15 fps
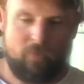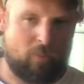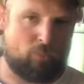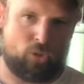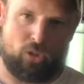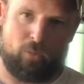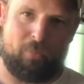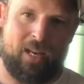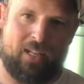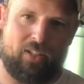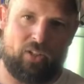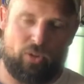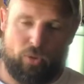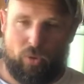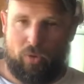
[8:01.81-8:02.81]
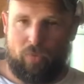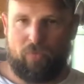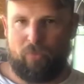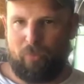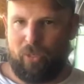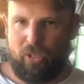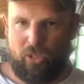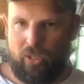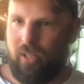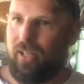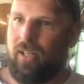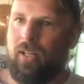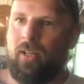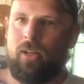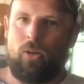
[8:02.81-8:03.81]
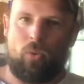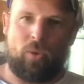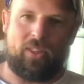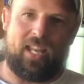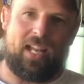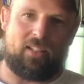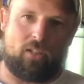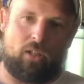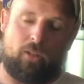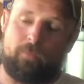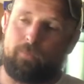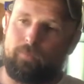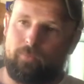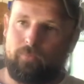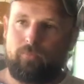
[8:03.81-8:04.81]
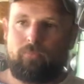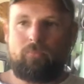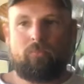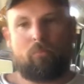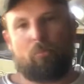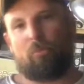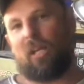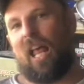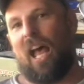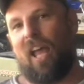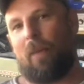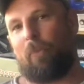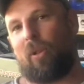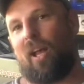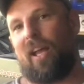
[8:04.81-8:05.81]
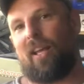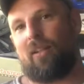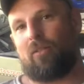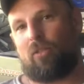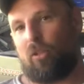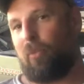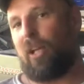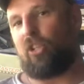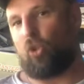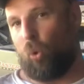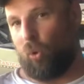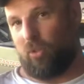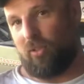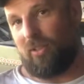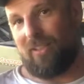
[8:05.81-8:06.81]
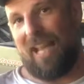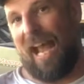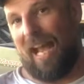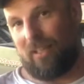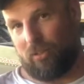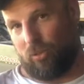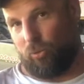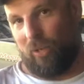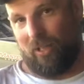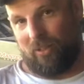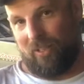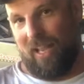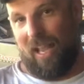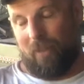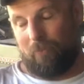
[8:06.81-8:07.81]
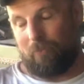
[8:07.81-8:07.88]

I'm sure many of you are familiar with that term, but I apply it to my chores and tasks throughout the day.